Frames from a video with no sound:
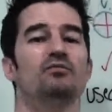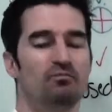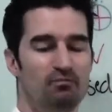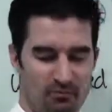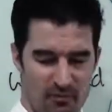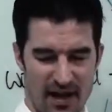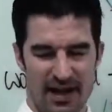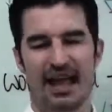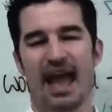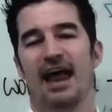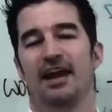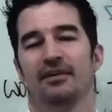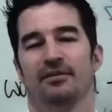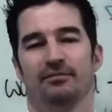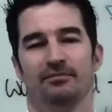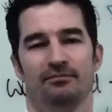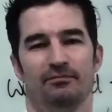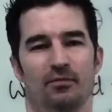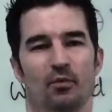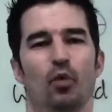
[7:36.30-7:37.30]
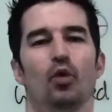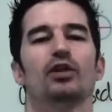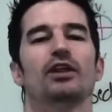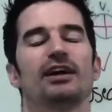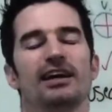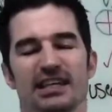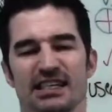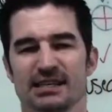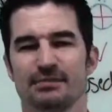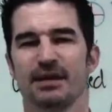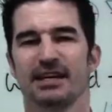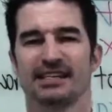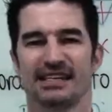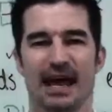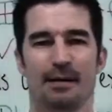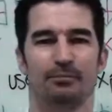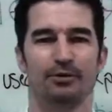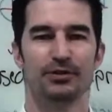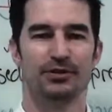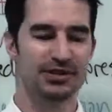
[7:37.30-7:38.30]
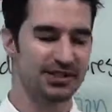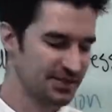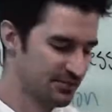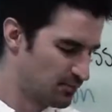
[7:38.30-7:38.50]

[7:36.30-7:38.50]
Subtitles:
Again, we'll look at some examples,